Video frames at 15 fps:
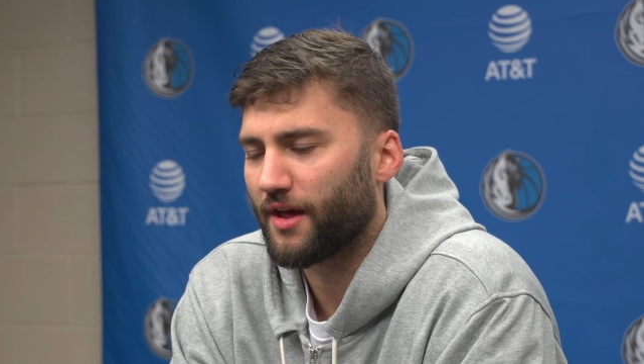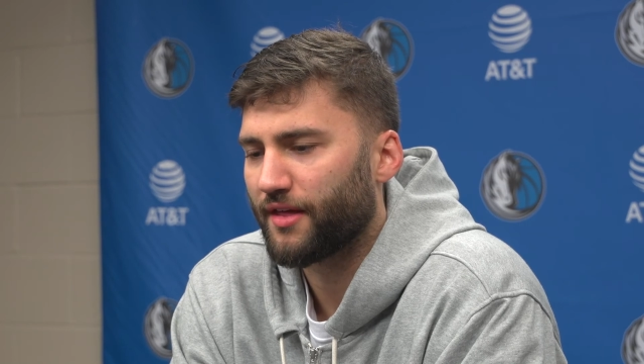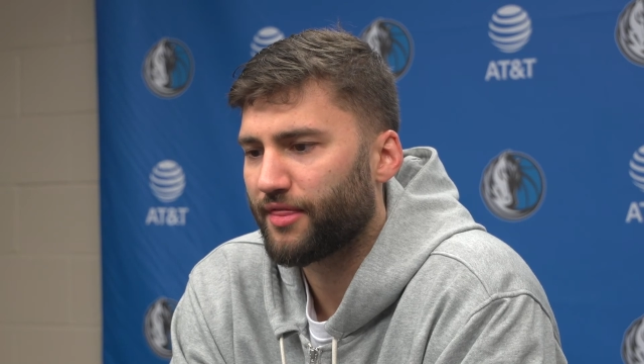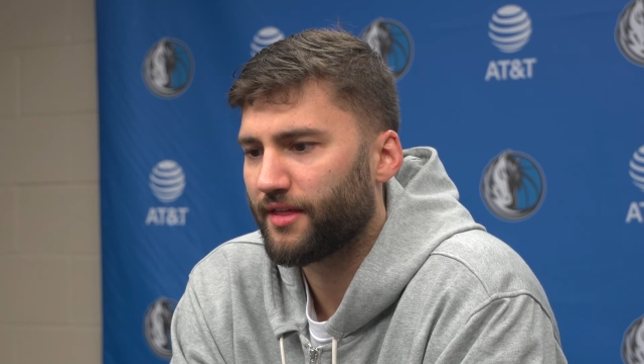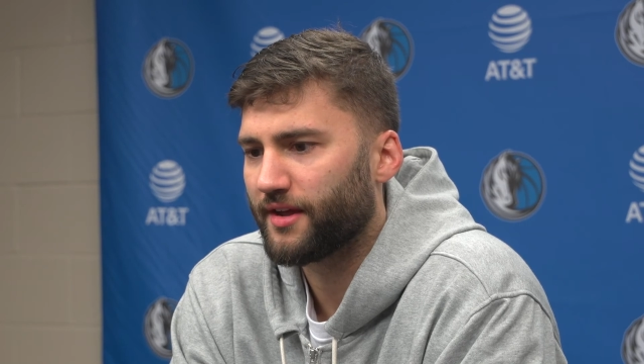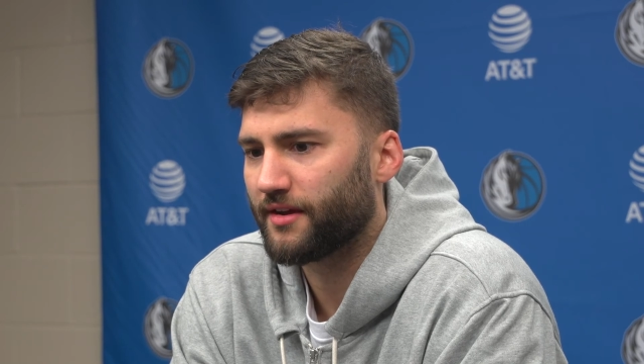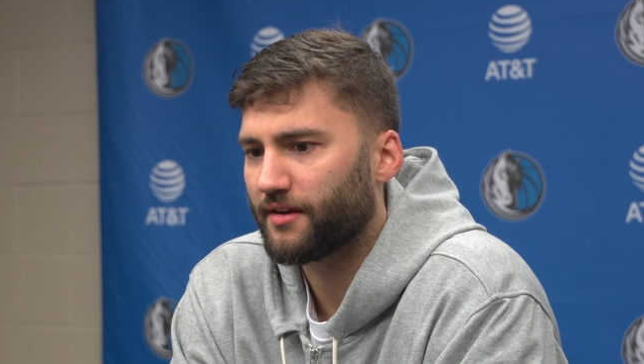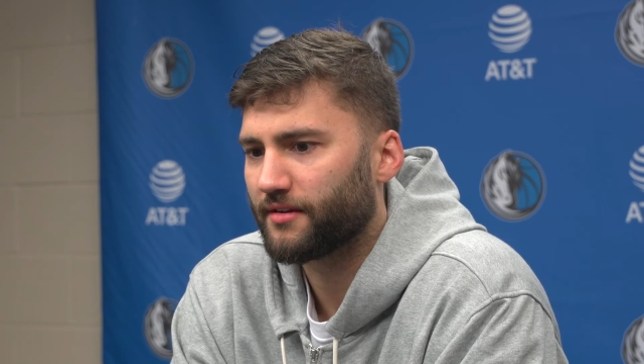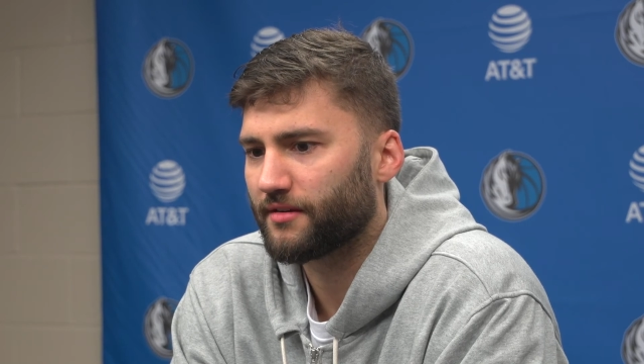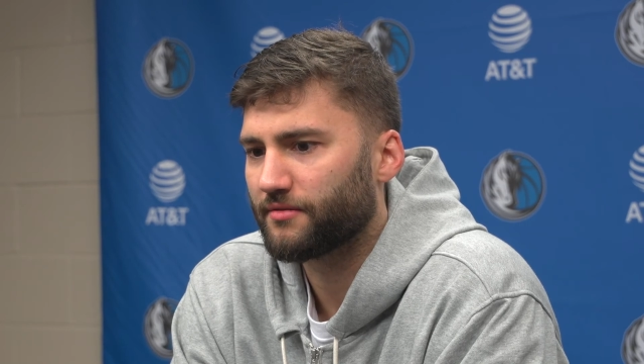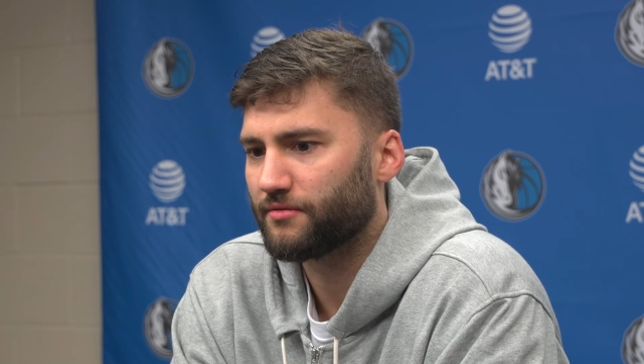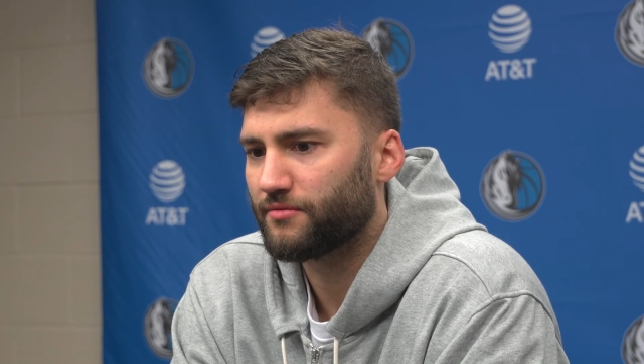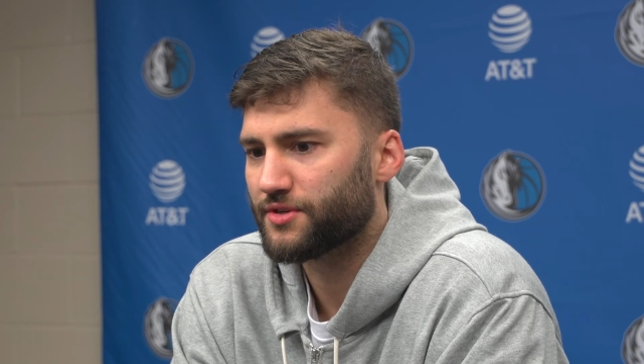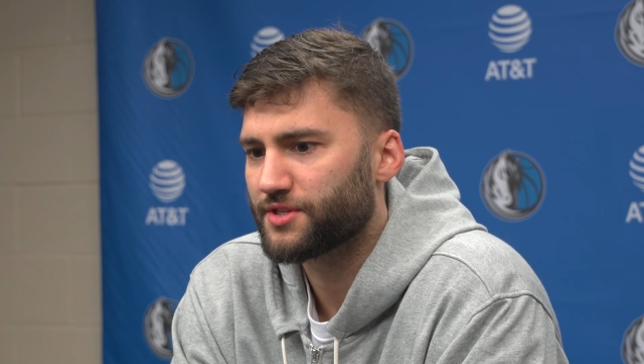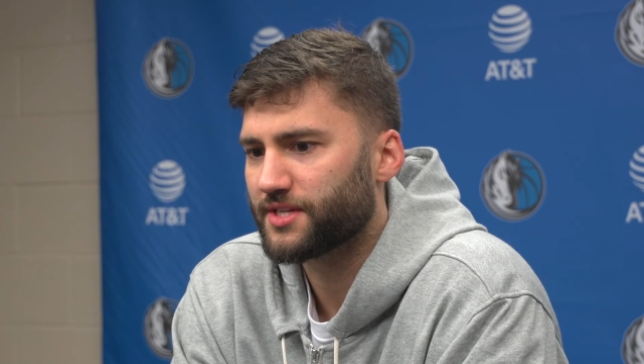I think
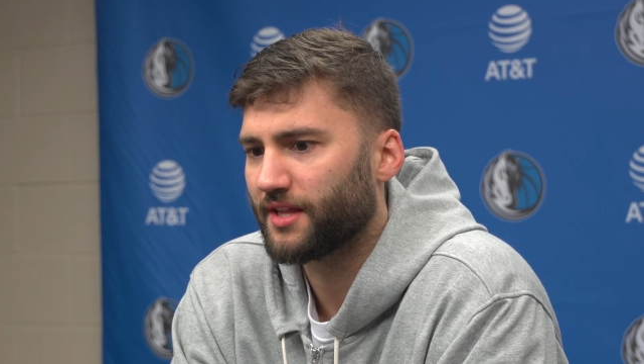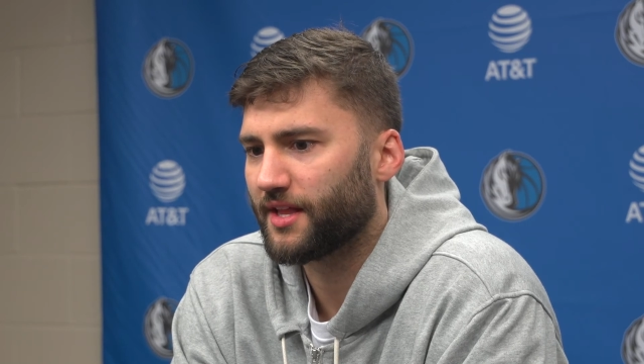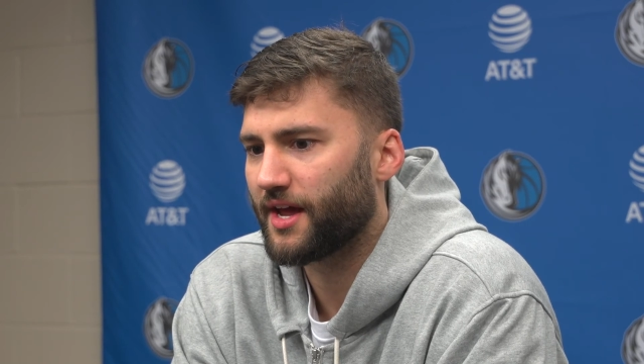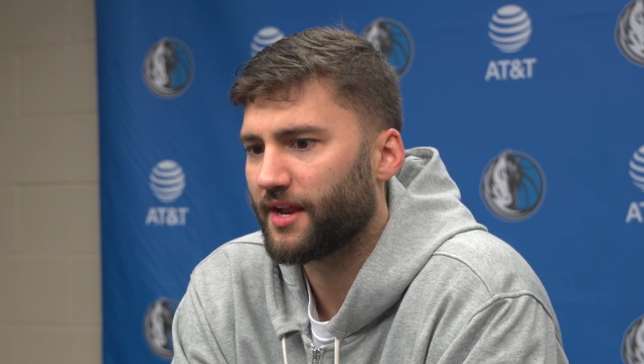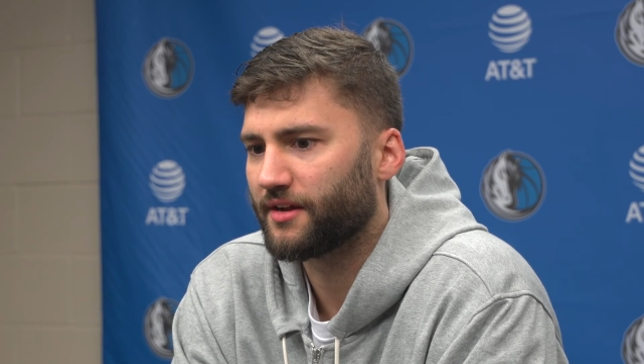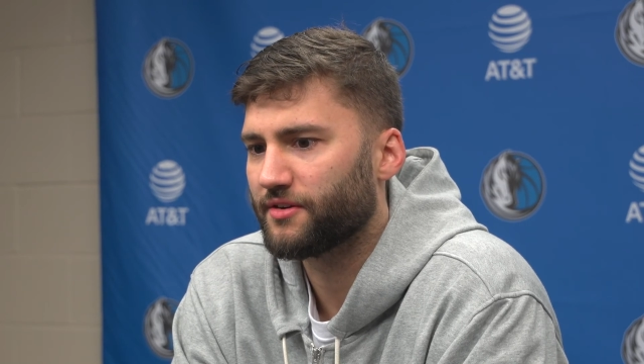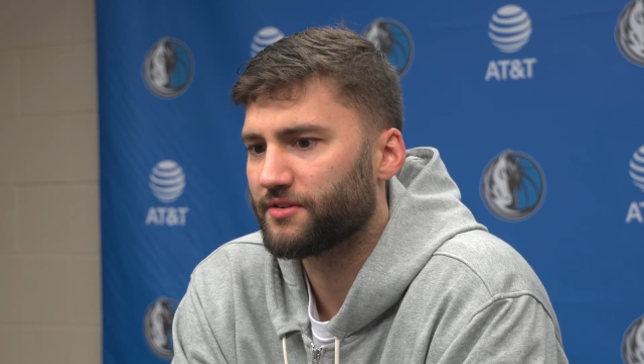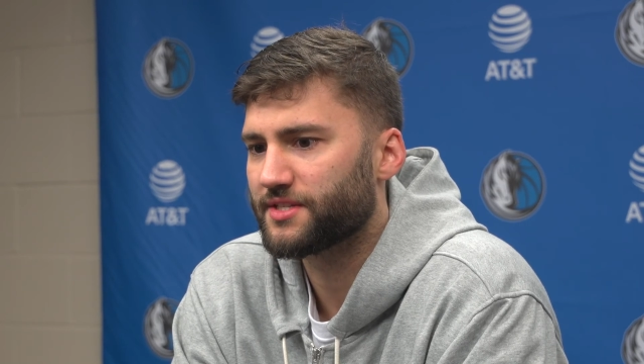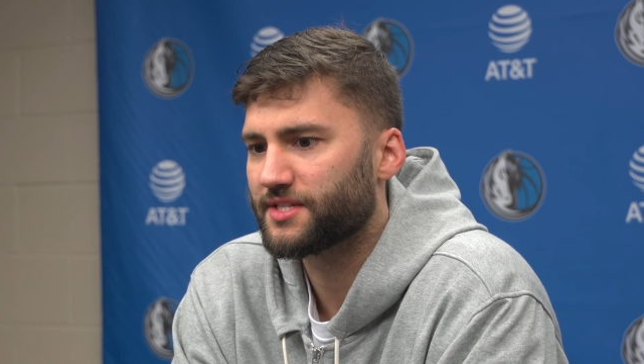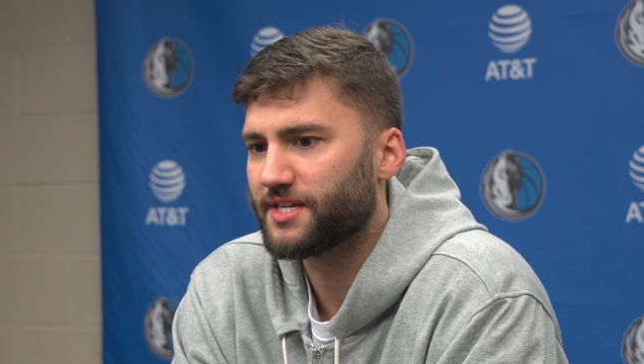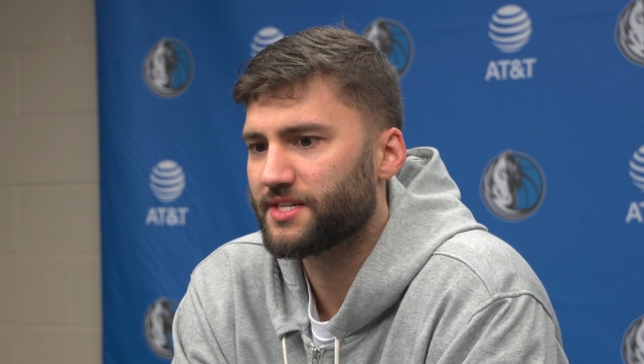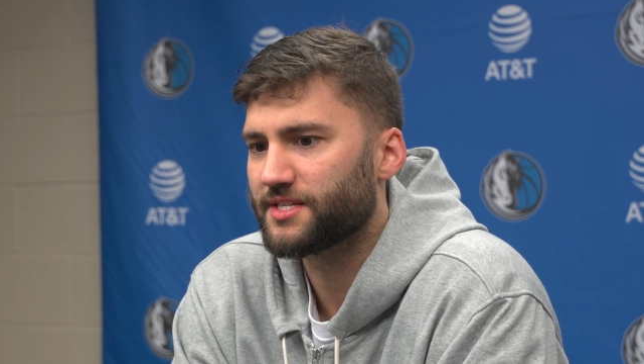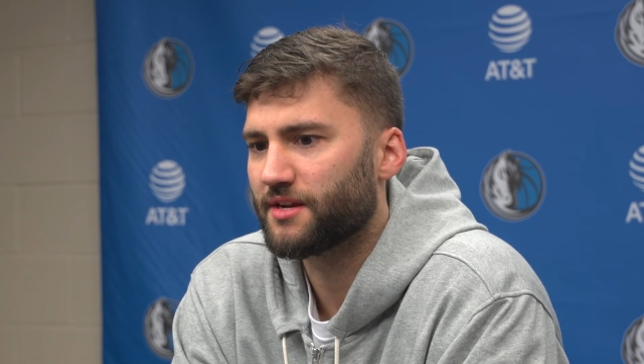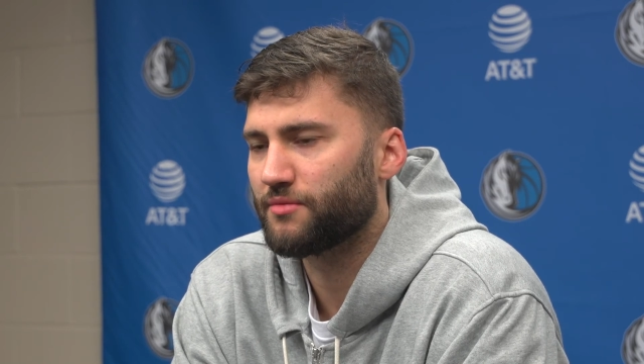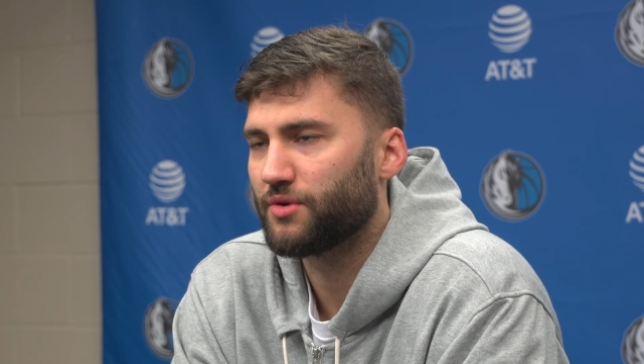we still had a good season